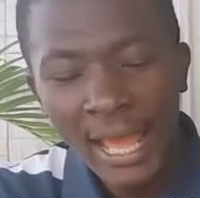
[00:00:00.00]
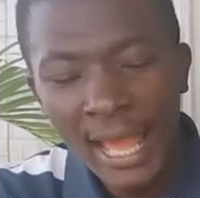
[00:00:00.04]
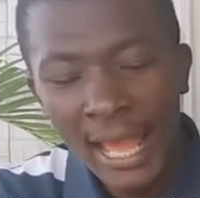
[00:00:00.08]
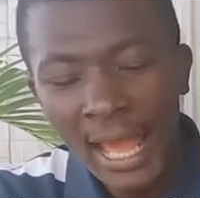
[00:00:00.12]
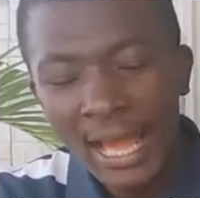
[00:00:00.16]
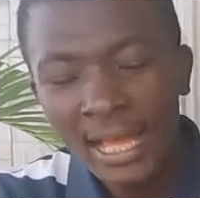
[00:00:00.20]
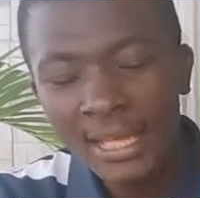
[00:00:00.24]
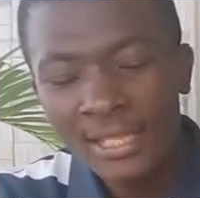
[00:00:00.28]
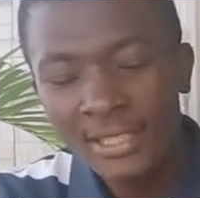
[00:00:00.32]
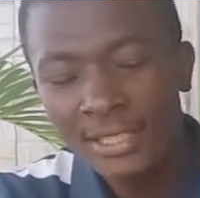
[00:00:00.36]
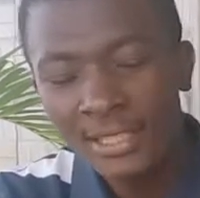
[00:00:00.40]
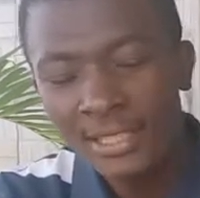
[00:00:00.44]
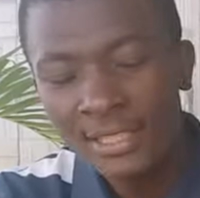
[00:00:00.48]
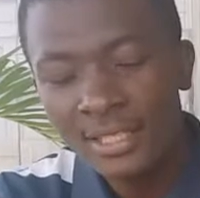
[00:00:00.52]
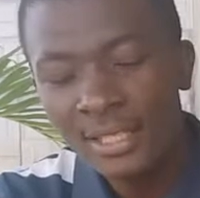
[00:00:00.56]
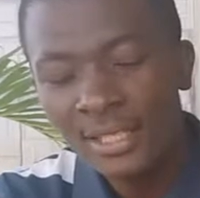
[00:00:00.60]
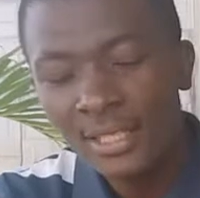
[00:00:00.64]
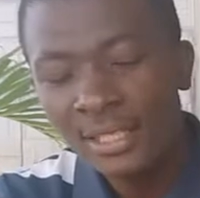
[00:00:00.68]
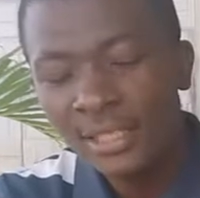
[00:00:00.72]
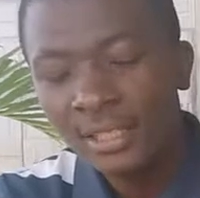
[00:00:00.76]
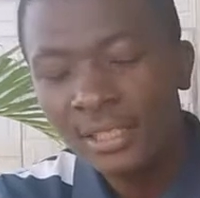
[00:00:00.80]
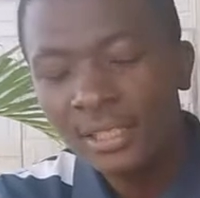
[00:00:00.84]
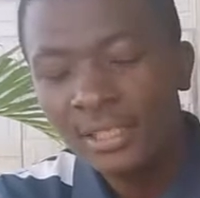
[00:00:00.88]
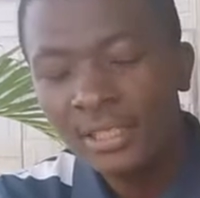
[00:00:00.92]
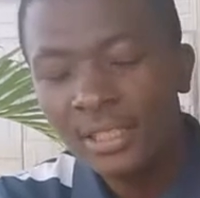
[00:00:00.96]
at
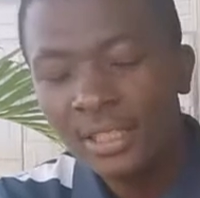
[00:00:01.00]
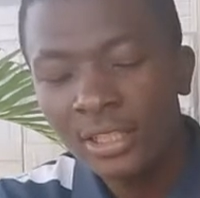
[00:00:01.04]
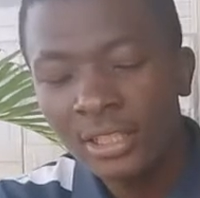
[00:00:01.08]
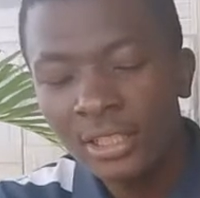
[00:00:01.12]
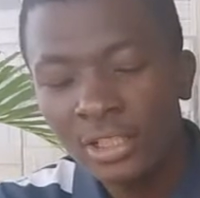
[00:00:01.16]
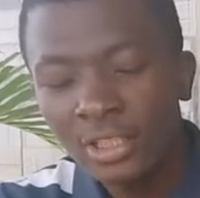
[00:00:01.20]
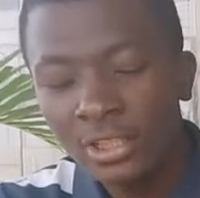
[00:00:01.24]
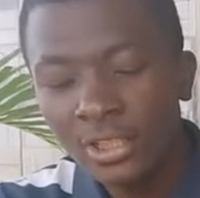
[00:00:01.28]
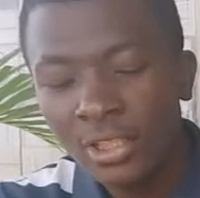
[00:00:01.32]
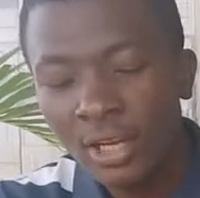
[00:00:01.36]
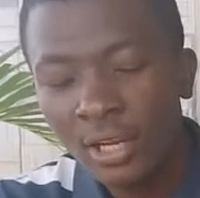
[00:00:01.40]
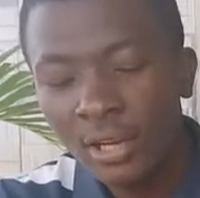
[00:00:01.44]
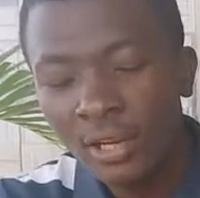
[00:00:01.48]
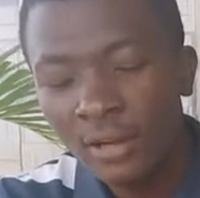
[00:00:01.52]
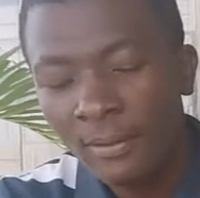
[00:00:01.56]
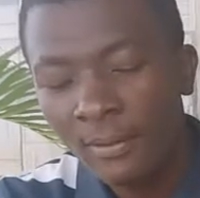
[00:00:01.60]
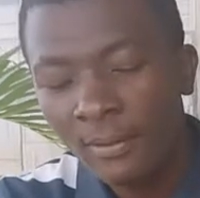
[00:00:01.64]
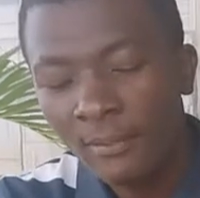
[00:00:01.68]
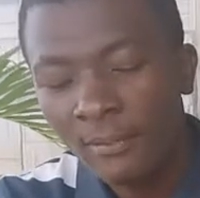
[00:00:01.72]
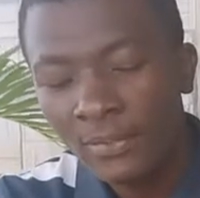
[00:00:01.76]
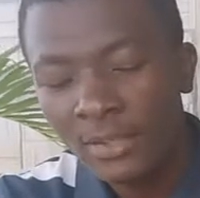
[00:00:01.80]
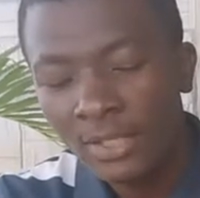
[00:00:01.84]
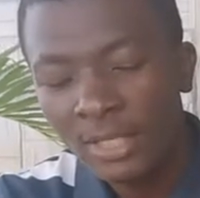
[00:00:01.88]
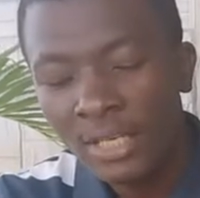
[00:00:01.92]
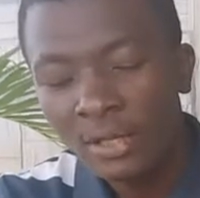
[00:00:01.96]
the
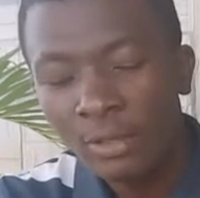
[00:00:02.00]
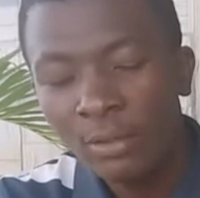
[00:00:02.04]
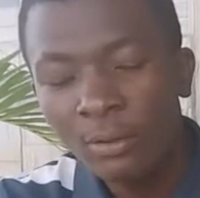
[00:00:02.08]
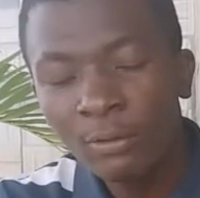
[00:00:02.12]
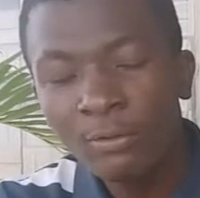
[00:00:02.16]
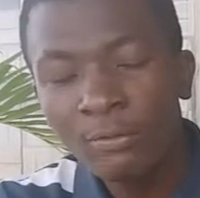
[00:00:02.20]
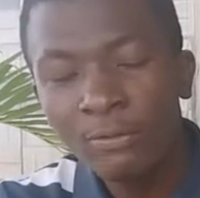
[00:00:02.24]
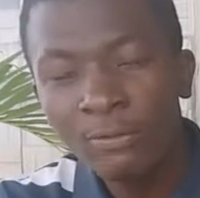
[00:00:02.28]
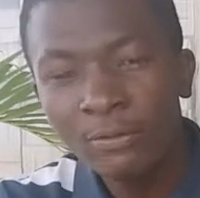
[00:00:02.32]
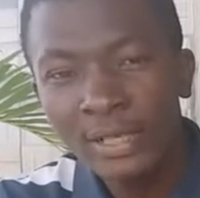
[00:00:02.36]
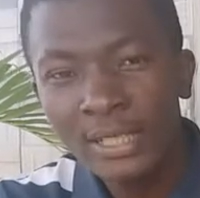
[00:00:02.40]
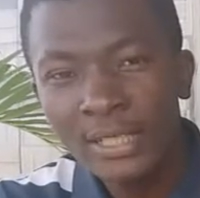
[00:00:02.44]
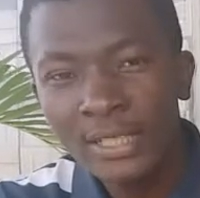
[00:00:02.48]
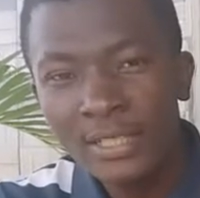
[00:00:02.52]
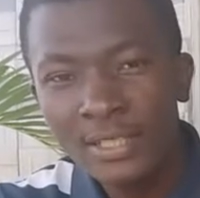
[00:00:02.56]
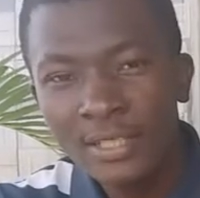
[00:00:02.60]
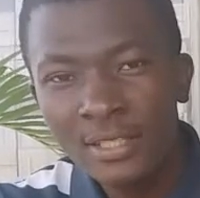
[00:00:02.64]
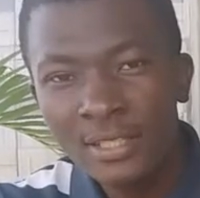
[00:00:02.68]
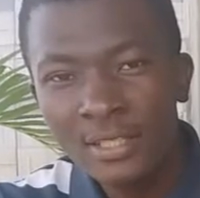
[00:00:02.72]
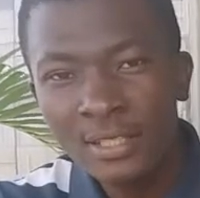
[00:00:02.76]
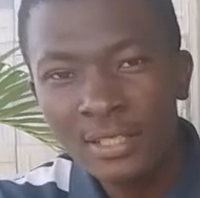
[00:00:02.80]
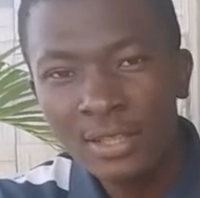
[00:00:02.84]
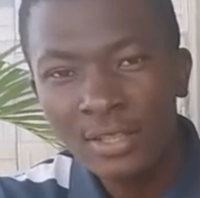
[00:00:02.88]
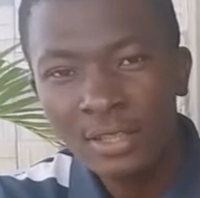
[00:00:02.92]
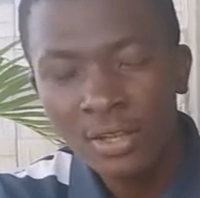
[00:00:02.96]
2nd fret
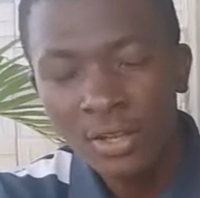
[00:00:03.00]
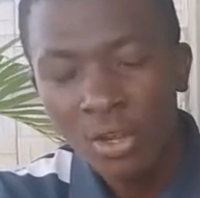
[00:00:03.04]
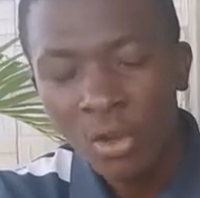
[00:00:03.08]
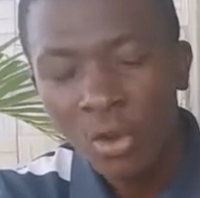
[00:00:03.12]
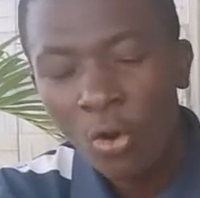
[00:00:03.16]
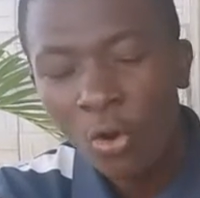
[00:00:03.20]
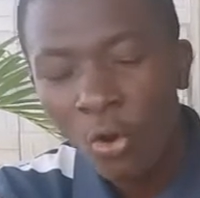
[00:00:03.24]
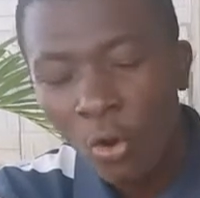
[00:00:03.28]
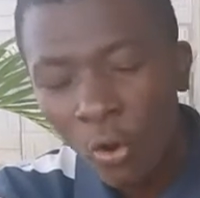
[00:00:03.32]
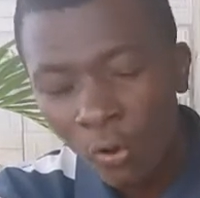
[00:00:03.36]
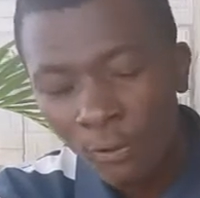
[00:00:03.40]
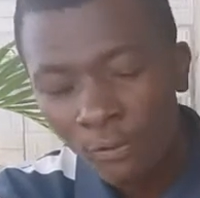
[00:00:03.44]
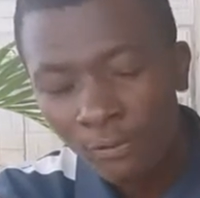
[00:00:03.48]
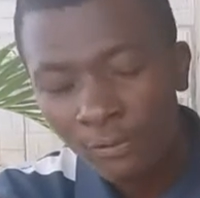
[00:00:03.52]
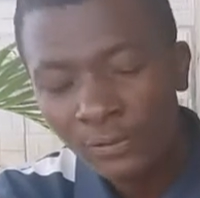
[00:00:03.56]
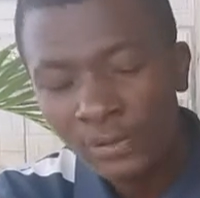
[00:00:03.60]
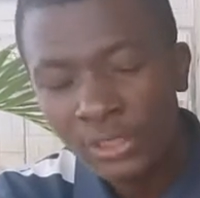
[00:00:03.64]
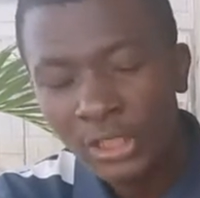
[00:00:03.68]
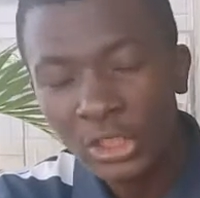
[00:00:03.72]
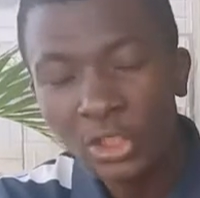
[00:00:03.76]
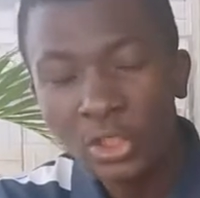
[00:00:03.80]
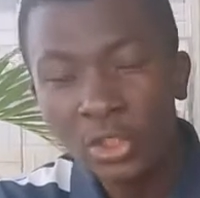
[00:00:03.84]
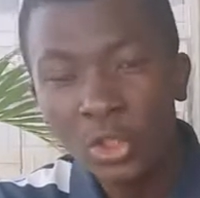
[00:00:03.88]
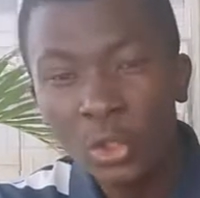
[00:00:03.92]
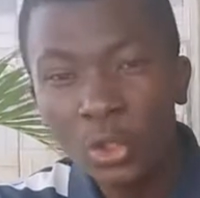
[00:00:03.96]
of
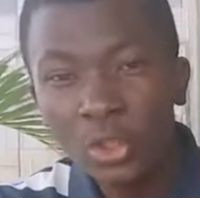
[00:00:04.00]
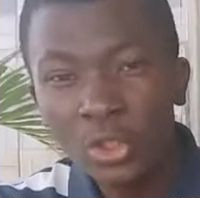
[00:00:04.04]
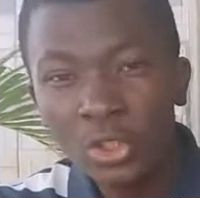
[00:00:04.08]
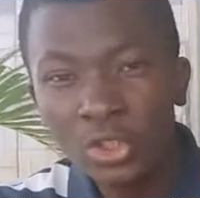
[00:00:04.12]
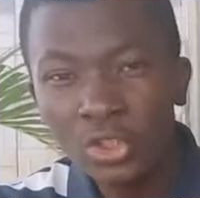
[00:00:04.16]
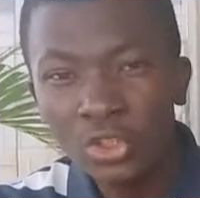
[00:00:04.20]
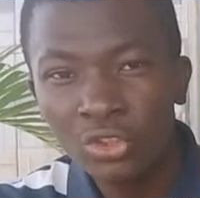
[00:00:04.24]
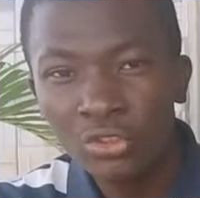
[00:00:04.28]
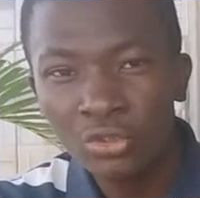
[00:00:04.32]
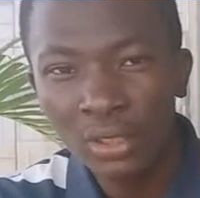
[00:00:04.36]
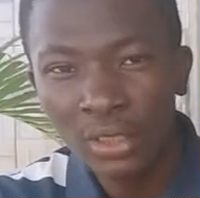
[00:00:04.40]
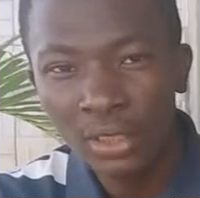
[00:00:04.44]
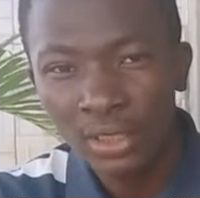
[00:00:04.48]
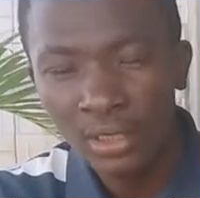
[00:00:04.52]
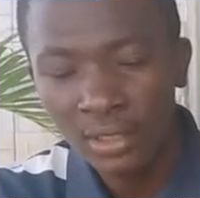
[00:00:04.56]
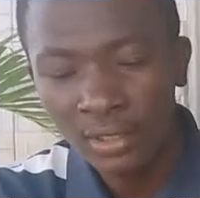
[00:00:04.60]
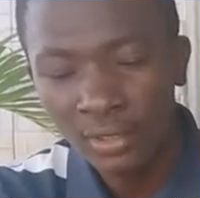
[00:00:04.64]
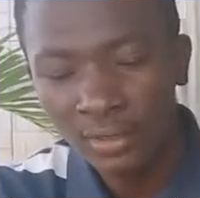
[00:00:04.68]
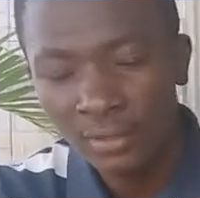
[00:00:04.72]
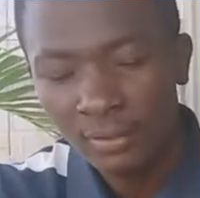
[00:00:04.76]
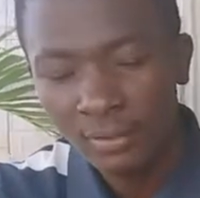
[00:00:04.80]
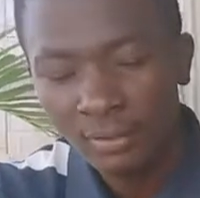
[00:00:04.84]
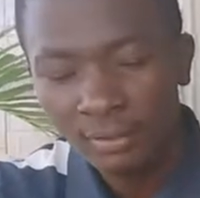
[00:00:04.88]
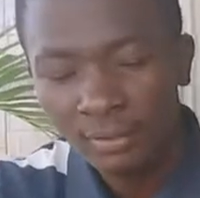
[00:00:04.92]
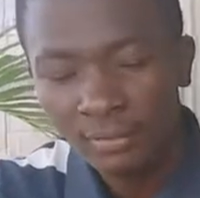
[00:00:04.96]
the 3rd string.
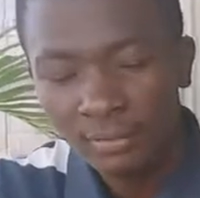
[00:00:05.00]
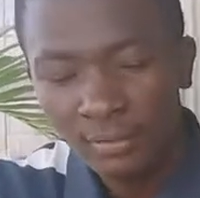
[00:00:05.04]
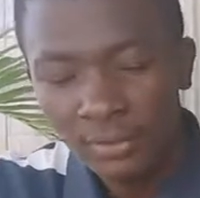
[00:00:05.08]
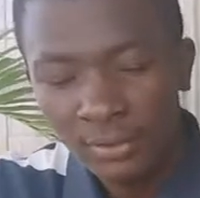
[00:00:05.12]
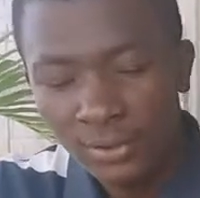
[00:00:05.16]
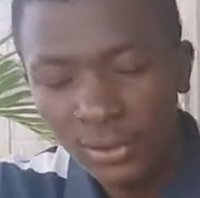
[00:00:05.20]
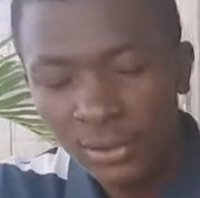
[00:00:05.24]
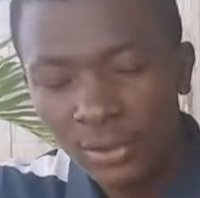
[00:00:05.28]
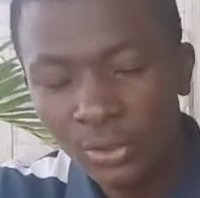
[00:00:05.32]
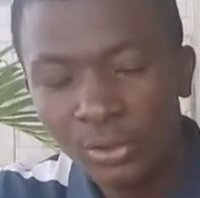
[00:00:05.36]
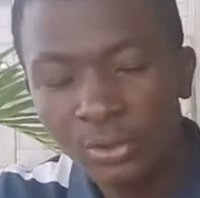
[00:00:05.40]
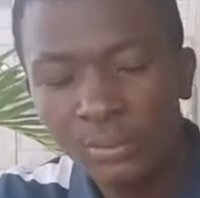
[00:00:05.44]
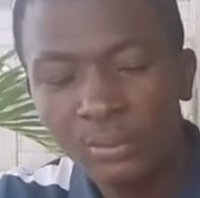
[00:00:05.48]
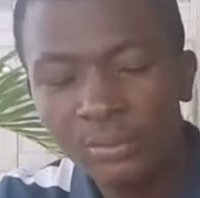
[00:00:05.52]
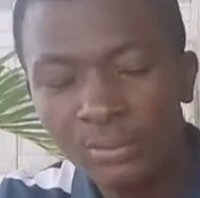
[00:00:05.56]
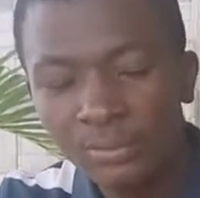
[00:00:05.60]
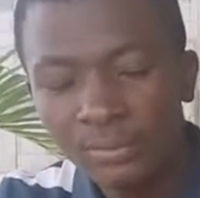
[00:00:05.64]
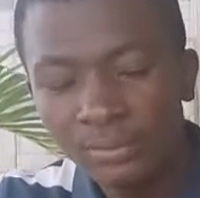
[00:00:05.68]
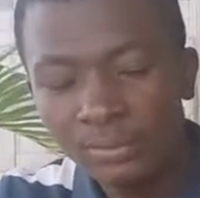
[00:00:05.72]
So